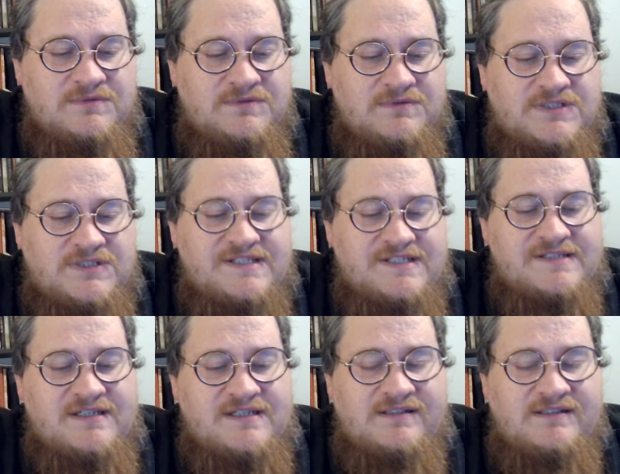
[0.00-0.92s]
She
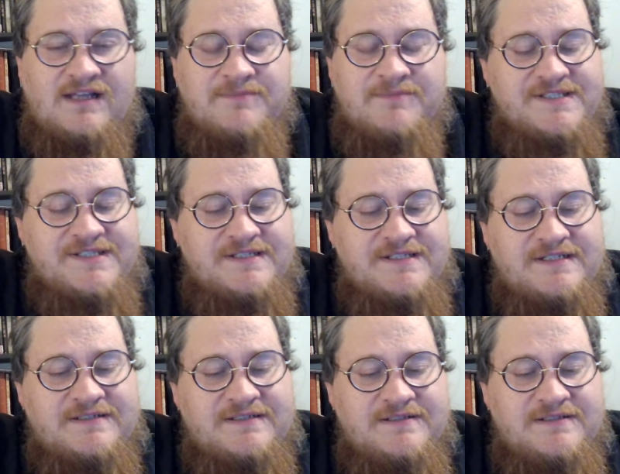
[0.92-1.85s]
says, in La
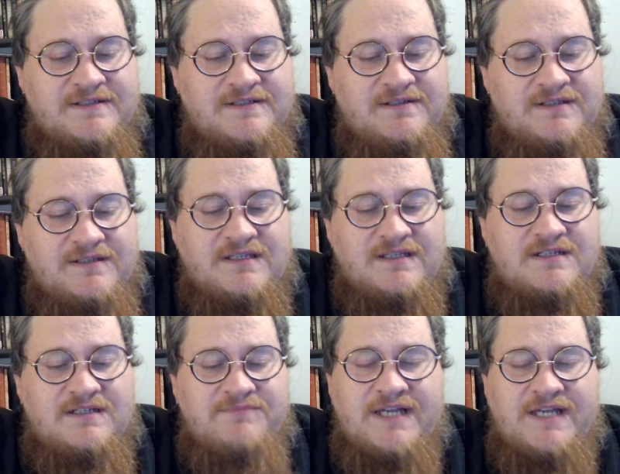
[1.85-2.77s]
Masia, the
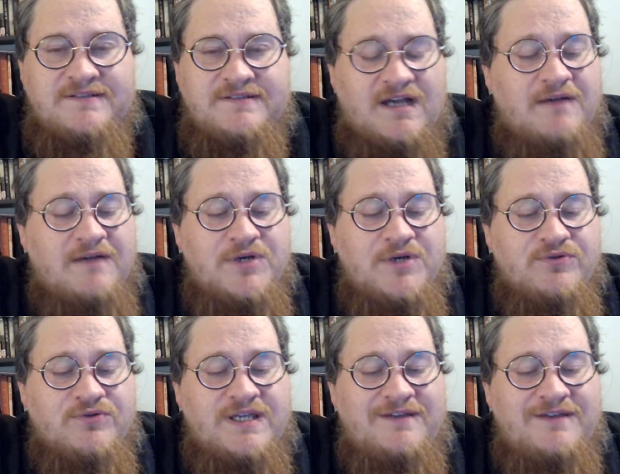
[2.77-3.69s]
kid met Tom
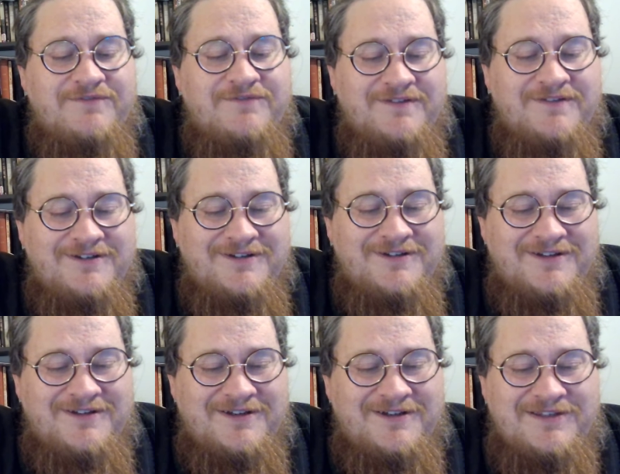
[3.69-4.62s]
O'Keefe,
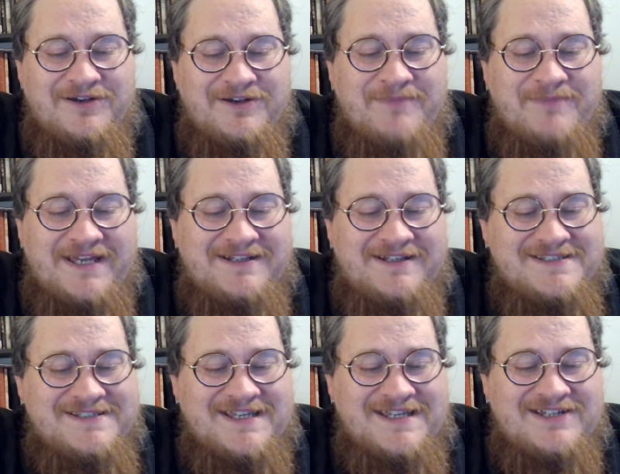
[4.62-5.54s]
a young man
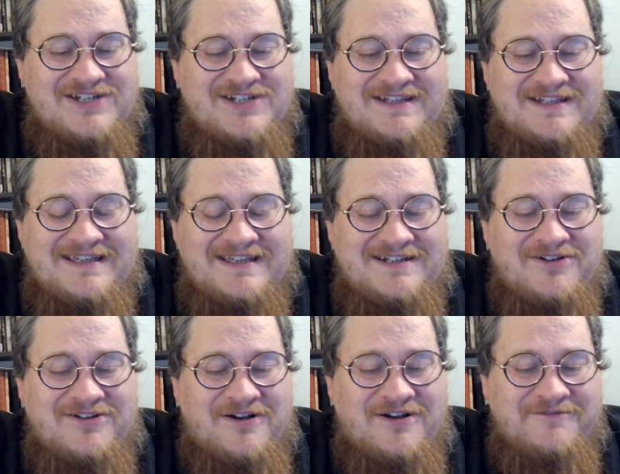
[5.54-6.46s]
his age, and they hit it
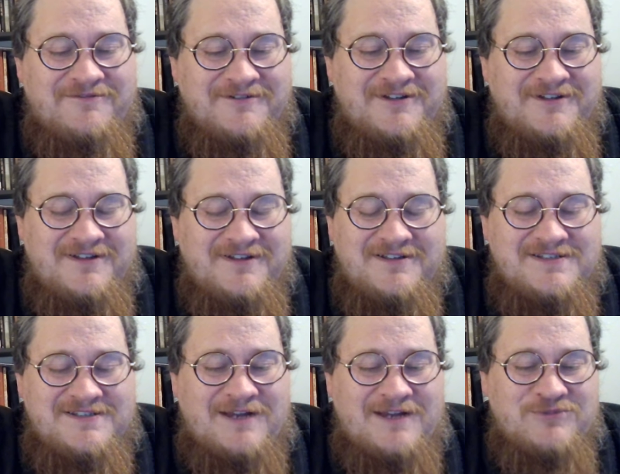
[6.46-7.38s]
off.
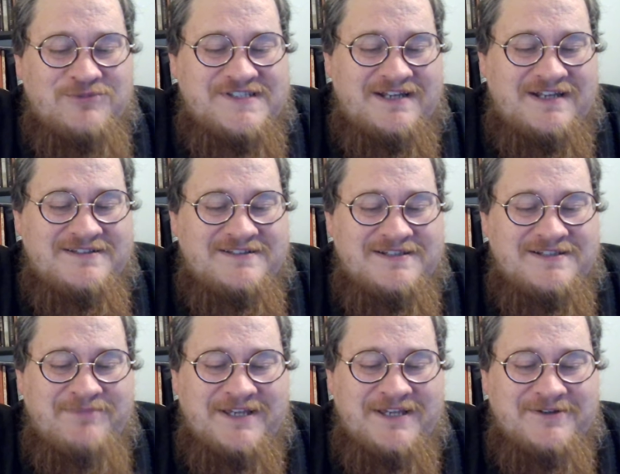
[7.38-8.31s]
Tom was headed to the
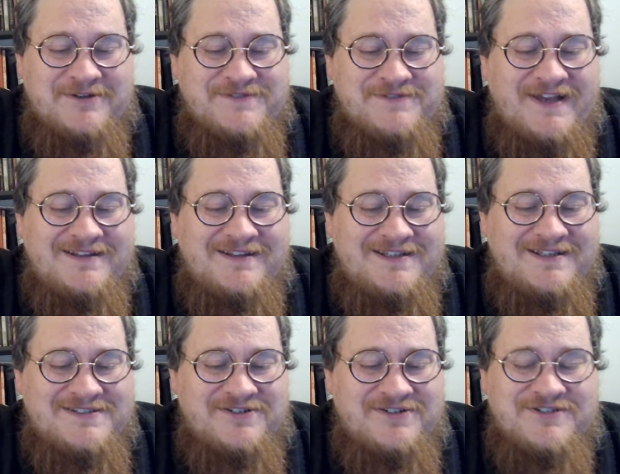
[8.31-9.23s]
Pecos Valley
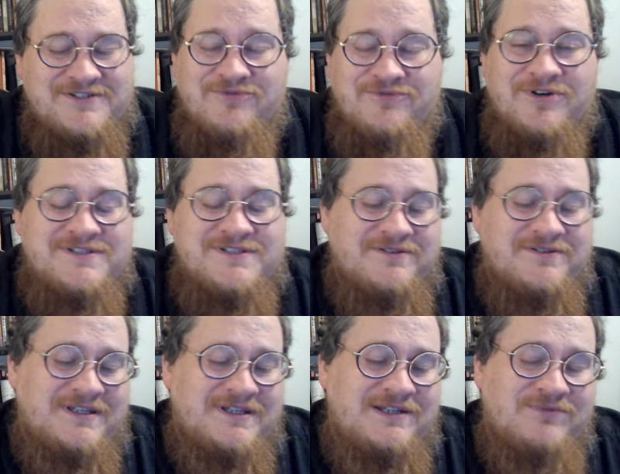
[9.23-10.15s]
in search of work, so
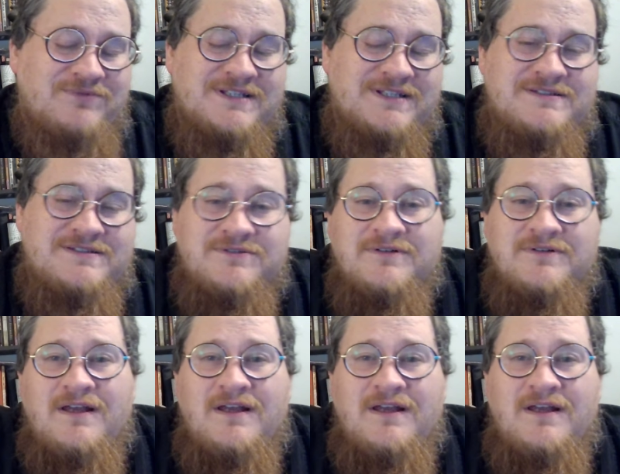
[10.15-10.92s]
the kid went to.